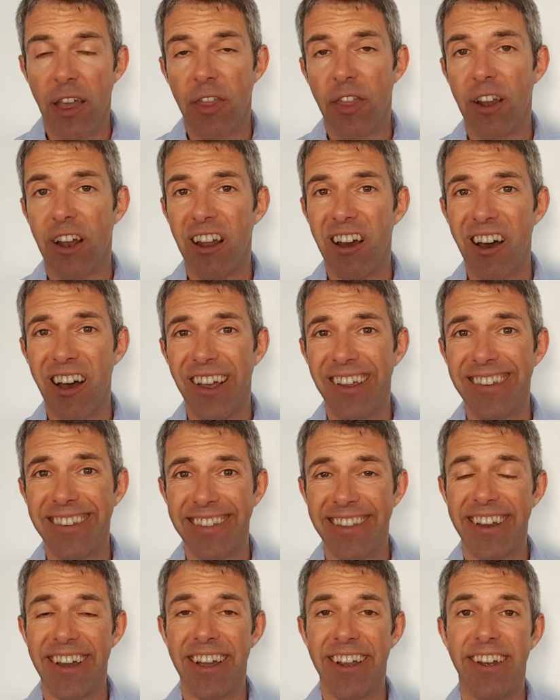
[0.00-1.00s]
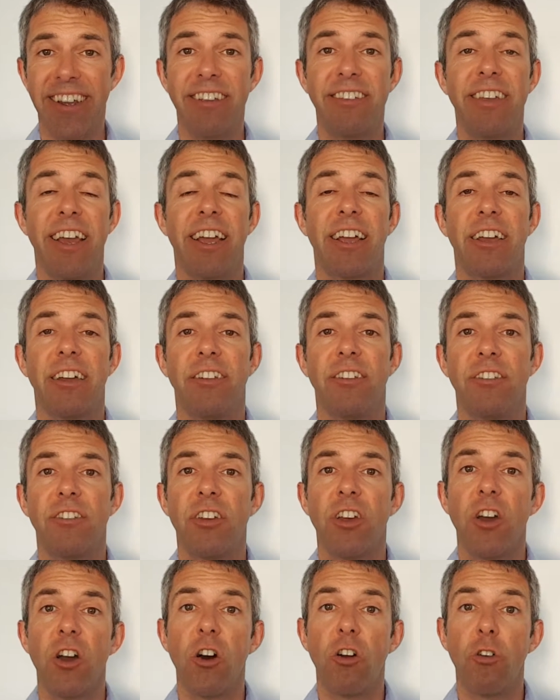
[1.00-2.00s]
The last 30 seconds
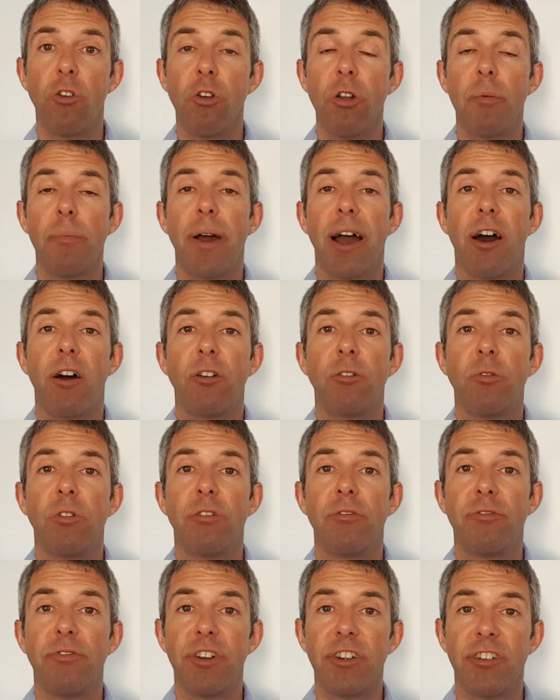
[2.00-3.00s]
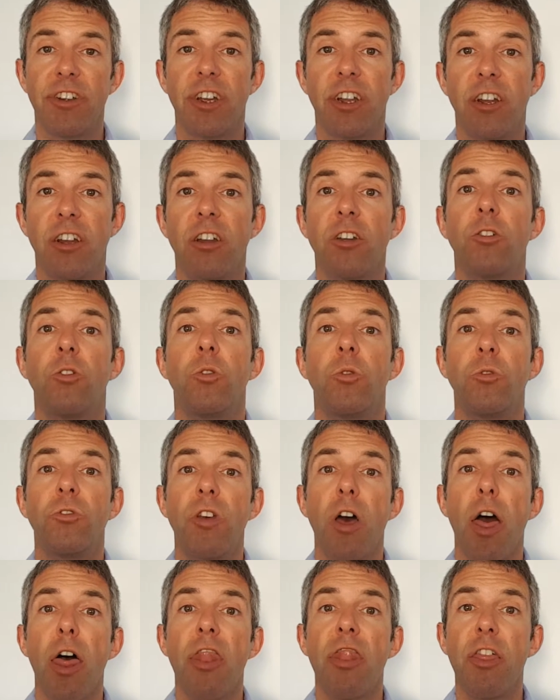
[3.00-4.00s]
are all about what Vishen calls
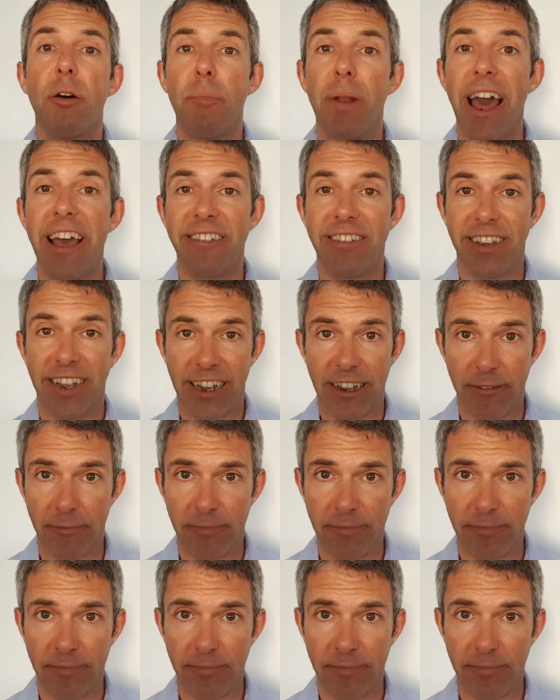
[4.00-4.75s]
the blessing.